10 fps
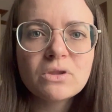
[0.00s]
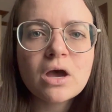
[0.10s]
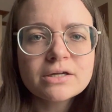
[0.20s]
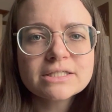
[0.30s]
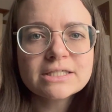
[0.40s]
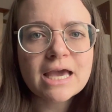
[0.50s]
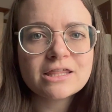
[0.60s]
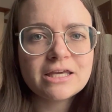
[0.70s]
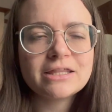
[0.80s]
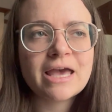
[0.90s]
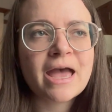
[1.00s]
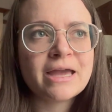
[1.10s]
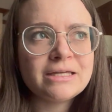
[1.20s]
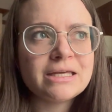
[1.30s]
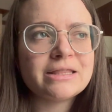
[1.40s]
Honestly, I think that
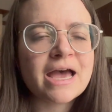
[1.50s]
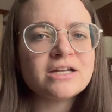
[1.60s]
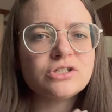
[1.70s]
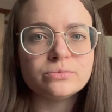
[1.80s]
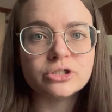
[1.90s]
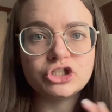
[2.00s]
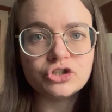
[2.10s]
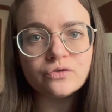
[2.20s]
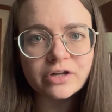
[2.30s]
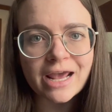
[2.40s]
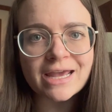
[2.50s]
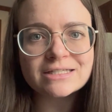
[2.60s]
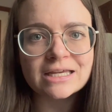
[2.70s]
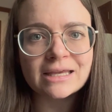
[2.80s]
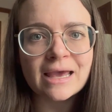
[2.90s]
I need that to
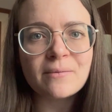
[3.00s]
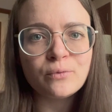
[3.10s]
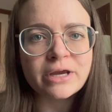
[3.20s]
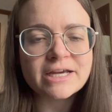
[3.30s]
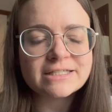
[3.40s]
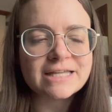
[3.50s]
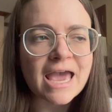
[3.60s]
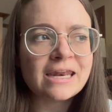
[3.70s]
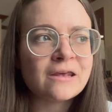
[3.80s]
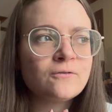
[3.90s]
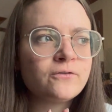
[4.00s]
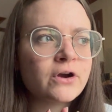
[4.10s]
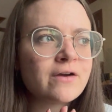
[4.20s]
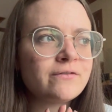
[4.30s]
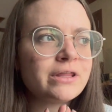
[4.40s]
rejuvenate and get re-excited for
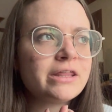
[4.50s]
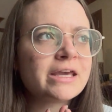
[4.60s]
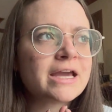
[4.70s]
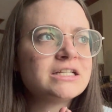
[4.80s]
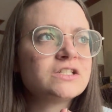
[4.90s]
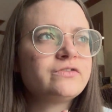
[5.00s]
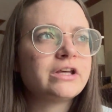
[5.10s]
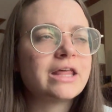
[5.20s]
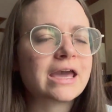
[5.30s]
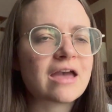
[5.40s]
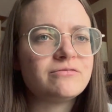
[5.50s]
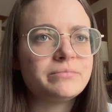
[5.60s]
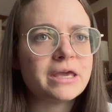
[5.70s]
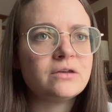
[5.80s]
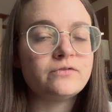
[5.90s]
everything. I just feel like I've
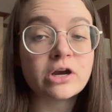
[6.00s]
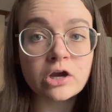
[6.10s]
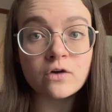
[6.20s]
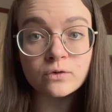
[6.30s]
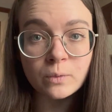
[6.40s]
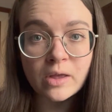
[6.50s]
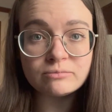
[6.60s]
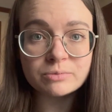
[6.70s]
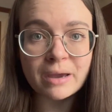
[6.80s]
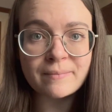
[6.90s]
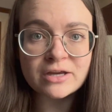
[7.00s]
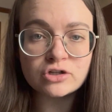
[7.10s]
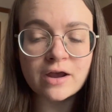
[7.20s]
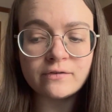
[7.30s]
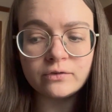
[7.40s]
been very overwhelmed by my
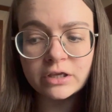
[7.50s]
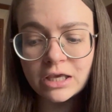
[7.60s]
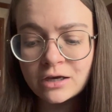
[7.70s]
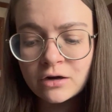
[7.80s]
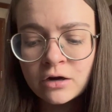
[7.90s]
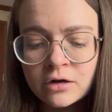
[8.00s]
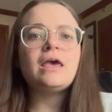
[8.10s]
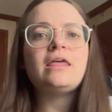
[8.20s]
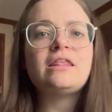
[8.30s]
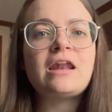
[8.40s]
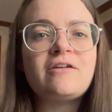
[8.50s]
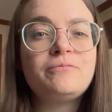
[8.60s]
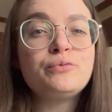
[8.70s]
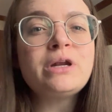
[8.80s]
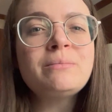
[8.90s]
travel here, and then
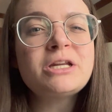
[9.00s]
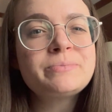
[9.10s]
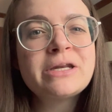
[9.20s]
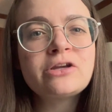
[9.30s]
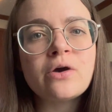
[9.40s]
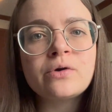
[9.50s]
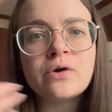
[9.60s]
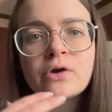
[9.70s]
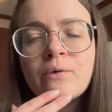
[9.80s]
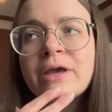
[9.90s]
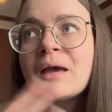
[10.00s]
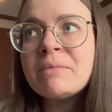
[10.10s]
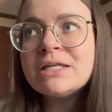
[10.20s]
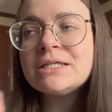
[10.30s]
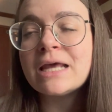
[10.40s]
I've pretty much been go-go-going. I
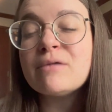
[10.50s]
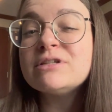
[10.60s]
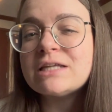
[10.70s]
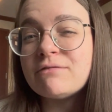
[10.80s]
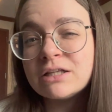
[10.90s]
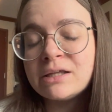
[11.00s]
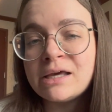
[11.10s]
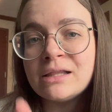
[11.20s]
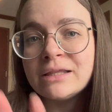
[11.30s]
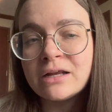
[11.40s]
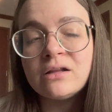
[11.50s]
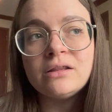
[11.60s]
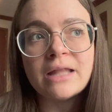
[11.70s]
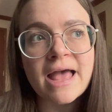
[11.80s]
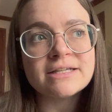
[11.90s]
mean, today was definitely a
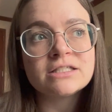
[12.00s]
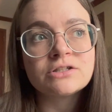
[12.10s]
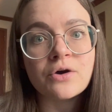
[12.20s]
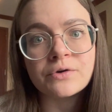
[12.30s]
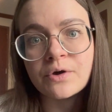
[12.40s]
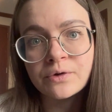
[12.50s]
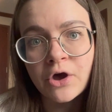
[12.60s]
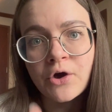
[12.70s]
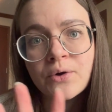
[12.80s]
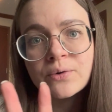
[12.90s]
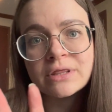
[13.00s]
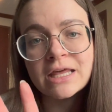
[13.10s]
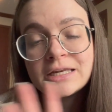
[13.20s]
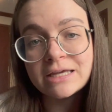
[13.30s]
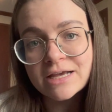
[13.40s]
little less go-go-go
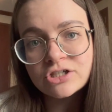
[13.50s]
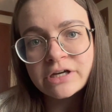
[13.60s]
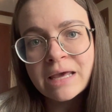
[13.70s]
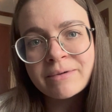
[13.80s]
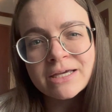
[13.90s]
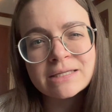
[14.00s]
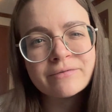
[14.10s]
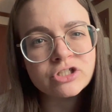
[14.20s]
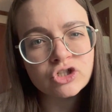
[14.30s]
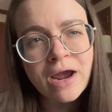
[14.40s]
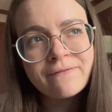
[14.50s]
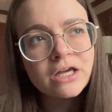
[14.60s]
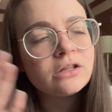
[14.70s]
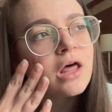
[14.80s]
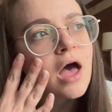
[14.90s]
than yesterday because I was
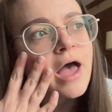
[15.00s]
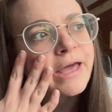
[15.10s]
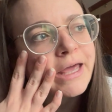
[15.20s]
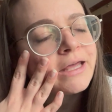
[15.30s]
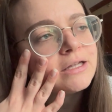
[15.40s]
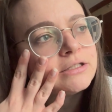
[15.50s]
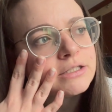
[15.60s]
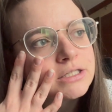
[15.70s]
driving a lot and